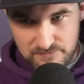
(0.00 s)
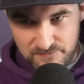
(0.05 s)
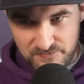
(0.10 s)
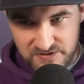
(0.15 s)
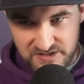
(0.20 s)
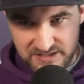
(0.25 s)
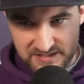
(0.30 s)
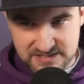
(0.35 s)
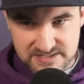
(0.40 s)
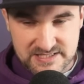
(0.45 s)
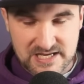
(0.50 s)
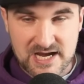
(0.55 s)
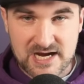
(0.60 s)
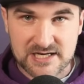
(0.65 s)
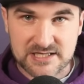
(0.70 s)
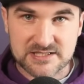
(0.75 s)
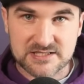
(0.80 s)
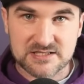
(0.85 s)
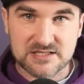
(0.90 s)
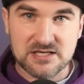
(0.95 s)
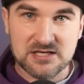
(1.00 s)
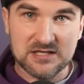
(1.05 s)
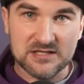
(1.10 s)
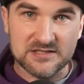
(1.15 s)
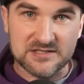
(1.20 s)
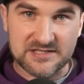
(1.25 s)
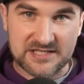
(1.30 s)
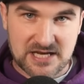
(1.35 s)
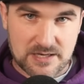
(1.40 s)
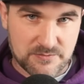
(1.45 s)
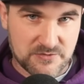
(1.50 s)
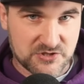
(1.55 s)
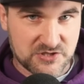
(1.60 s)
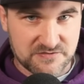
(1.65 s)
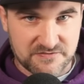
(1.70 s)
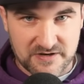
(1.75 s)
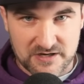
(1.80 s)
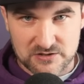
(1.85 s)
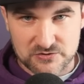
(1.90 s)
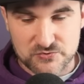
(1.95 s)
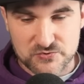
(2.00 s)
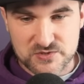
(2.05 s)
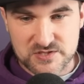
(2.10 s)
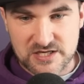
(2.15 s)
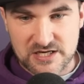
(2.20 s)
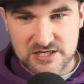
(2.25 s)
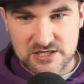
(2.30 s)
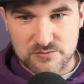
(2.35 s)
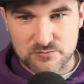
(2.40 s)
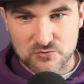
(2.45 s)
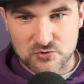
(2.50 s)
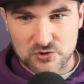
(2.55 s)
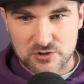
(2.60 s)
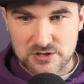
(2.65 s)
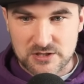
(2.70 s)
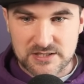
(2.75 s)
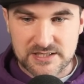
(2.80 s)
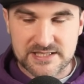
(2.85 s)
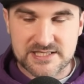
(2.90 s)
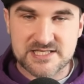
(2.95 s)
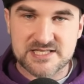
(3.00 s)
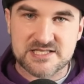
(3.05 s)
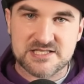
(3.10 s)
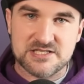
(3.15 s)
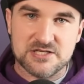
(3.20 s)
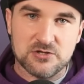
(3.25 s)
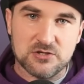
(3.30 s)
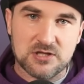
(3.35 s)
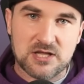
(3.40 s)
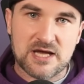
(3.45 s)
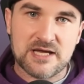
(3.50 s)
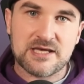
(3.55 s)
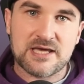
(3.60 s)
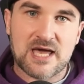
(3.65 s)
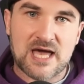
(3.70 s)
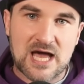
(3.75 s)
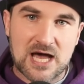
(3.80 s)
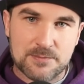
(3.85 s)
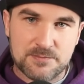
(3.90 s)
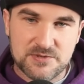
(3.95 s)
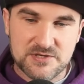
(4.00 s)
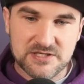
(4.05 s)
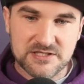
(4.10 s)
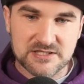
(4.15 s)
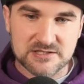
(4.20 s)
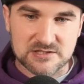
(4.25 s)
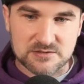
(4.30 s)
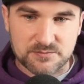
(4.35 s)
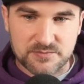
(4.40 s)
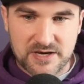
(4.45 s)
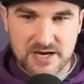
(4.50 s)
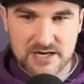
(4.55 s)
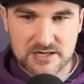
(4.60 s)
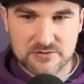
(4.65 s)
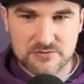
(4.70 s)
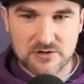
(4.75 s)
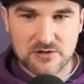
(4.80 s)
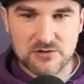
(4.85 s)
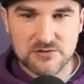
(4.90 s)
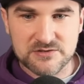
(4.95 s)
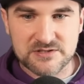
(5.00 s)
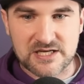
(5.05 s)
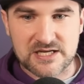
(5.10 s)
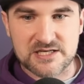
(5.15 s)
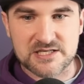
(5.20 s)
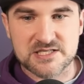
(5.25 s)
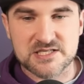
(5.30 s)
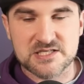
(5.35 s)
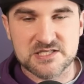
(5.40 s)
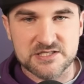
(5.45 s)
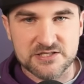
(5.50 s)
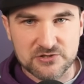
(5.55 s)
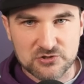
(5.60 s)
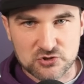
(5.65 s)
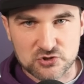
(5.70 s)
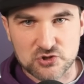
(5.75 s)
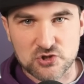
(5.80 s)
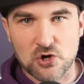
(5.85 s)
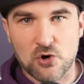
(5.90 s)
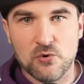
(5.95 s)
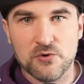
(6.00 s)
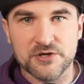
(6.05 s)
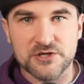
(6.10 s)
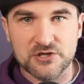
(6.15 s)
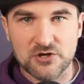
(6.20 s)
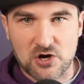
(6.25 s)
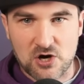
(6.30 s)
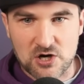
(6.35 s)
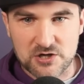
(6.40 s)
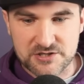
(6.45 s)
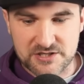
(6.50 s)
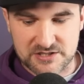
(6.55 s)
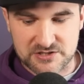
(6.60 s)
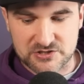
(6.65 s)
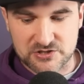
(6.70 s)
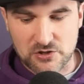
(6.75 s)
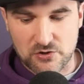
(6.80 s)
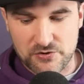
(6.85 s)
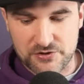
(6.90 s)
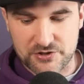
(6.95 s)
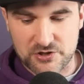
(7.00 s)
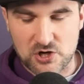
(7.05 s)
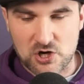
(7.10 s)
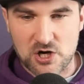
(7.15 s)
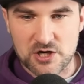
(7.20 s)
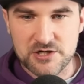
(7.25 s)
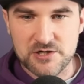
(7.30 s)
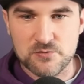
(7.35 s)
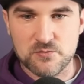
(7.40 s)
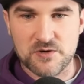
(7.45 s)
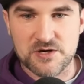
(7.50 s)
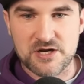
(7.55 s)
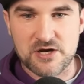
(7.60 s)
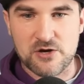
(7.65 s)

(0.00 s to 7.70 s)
exact damage values anymore. It's still like happening in the background, and it's still going on and going on. And when I